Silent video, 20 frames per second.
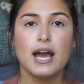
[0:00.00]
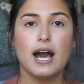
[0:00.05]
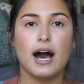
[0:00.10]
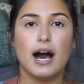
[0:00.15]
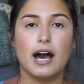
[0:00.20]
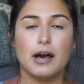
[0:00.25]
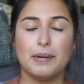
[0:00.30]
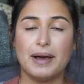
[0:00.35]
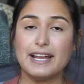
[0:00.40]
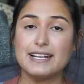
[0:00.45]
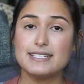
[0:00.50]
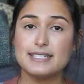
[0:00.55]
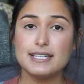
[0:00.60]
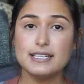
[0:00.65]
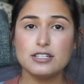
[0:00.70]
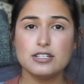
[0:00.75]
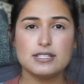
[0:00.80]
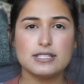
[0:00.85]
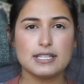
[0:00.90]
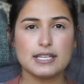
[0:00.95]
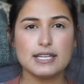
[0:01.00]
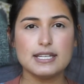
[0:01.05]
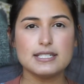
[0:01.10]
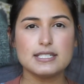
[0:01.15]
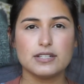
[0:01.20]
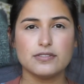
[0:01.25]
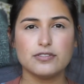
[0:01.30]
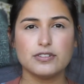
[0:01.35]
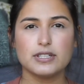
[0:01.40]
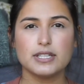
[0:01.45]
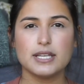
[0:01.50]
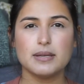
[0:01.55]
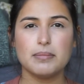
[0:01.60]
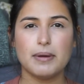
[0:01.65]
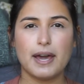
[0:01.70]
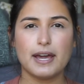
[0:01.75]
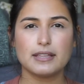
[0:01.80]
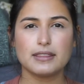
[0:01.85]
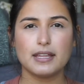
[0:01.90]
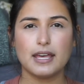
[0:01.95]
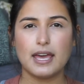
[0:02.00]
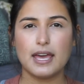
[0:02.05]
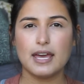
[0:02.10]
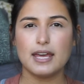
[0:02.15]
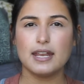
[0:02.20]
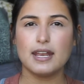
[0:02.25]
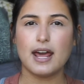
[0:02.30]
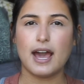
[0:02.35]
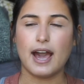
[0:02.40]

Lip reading: I did used to eat differently back then.